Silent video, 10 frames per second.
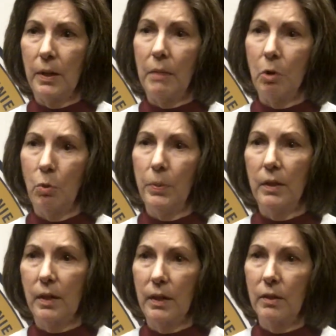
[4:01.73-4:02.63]
And I'm
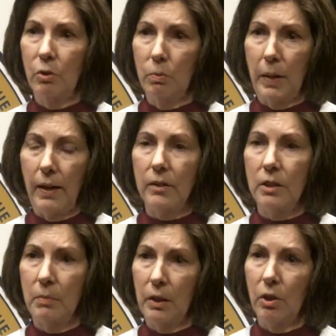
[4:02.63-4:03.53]
hoping that I can go back
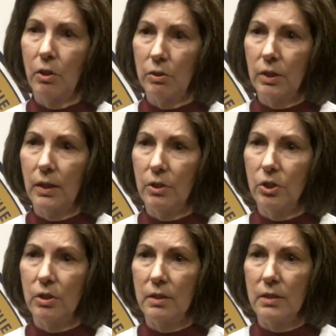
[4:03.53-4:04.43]
to my
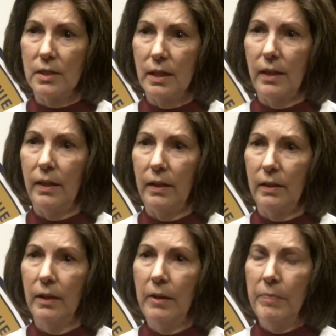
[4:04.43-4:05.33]
congregation and
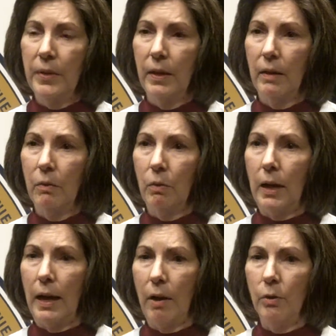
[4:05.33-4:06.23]
say,
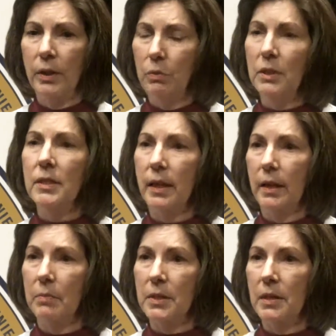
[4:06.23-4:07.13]
how can we
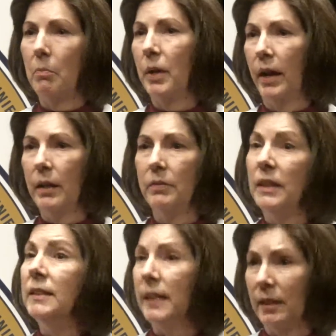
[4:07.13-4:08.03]
set up some kind of
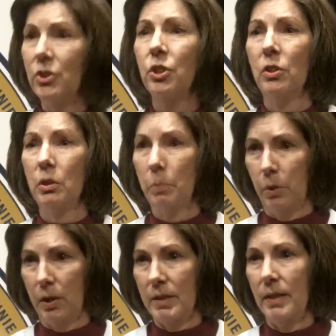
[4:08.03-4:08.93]
intentional
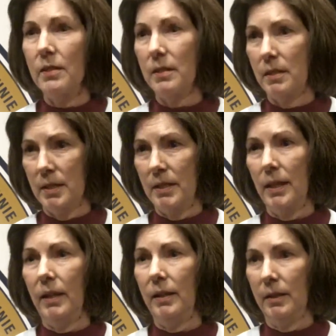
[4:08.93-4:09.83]
process to
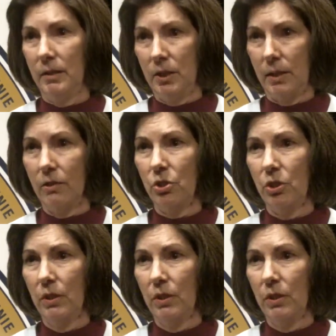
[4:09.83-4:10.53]
stay in touch?